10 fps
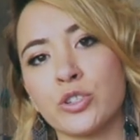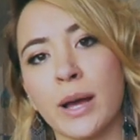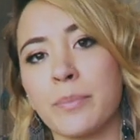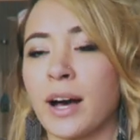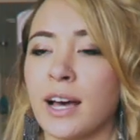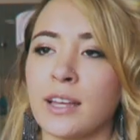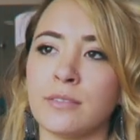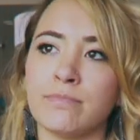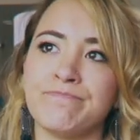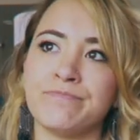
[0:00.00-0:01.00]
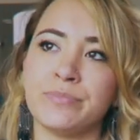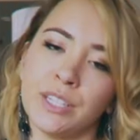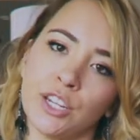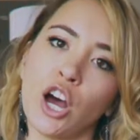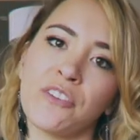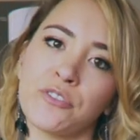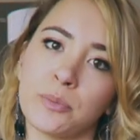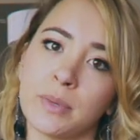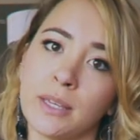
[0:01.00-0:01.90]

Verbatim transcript: tripod didn't offer